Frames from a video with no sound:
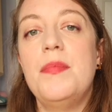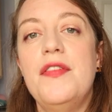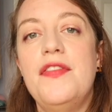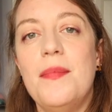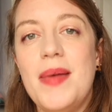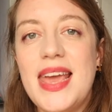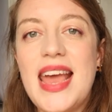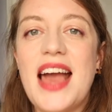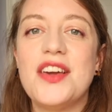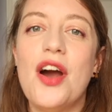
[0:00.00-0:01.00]
But for
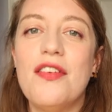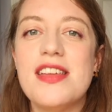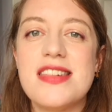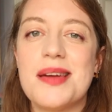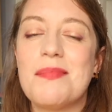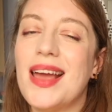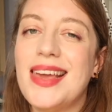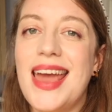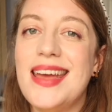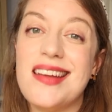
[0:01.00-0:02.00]
me, encouraging my
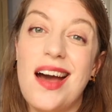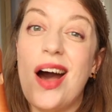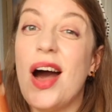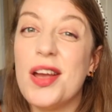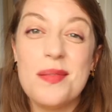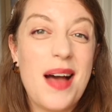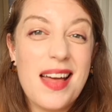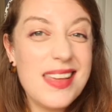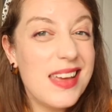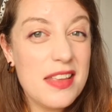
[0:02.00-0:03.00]
kid at home,
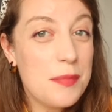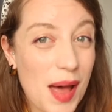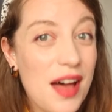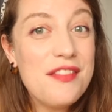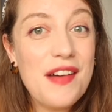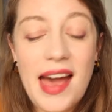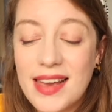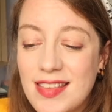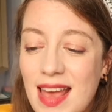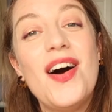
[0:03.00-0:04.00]
I think it's perfect.